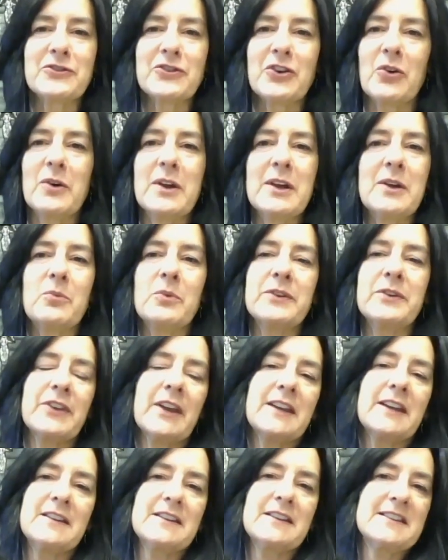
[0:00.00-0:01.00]
So it was
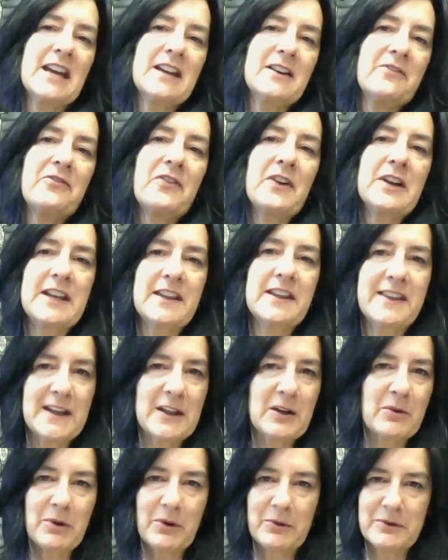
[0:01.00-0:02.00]
like this kind of funny thing
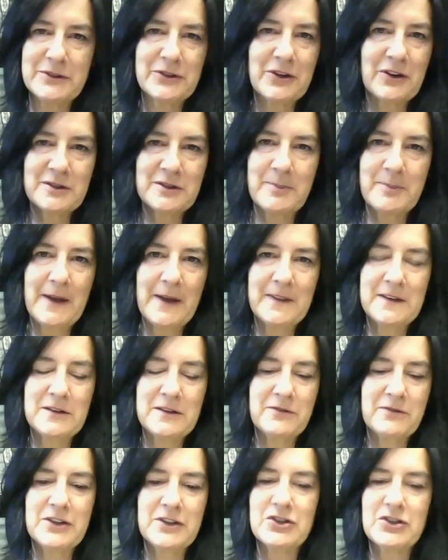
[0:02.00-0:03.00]
that we always talked about in the
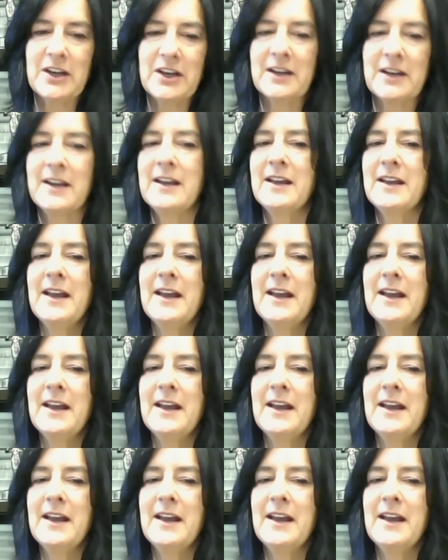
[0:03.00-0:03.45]
division.